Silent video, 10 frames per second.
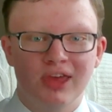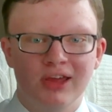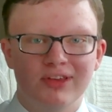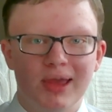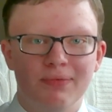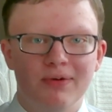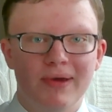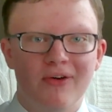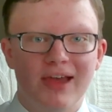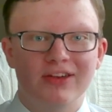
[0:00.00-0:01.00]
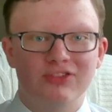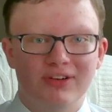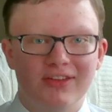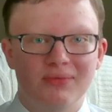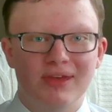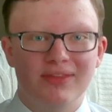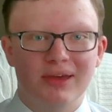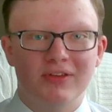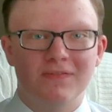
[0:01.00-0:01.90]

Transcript: type them out and transmit them to